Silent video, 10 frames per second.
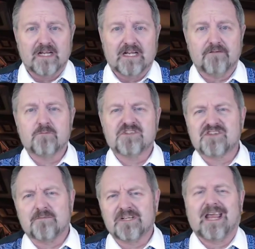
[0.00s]
Even with
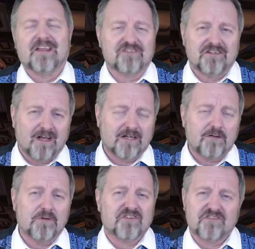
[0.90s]
something as
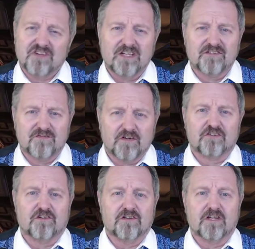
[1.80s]
innocuous as science
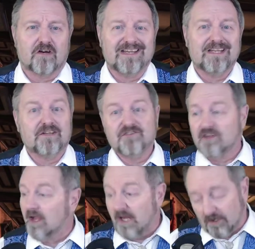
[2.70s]
fiction, there
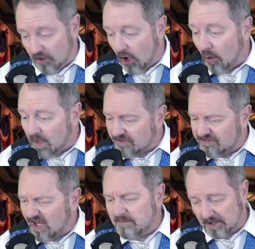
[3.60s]
is no
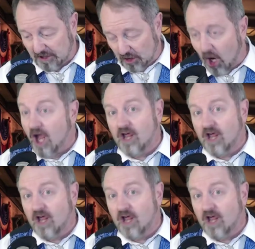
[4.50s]
escaping